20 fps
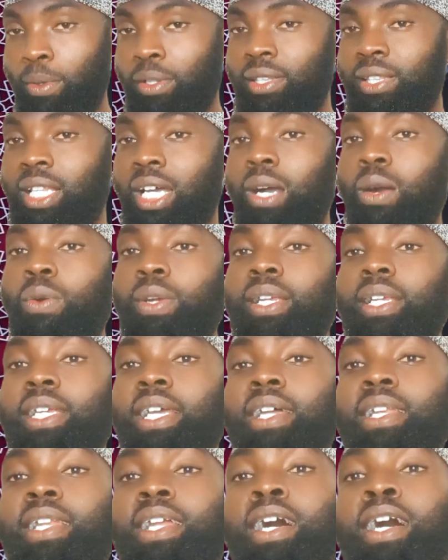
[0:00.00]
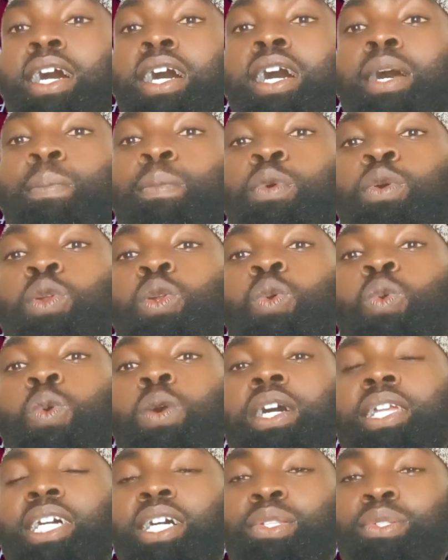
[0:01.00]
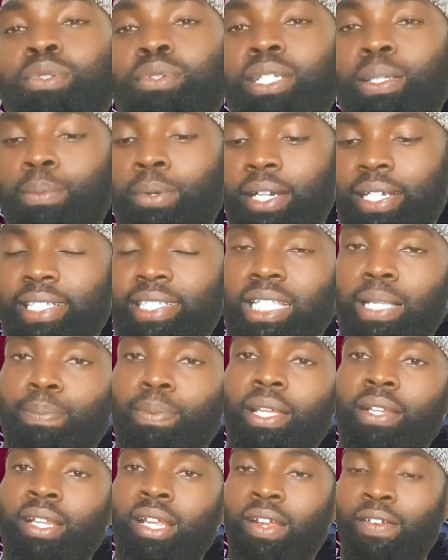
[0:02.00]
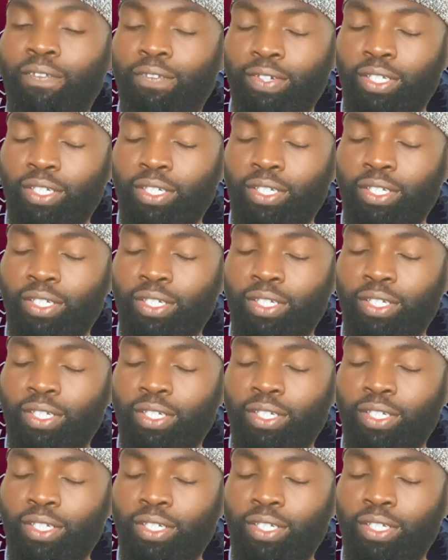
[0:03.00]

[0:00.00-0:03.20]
But now yanamu al-waladu. The boy is sleeping.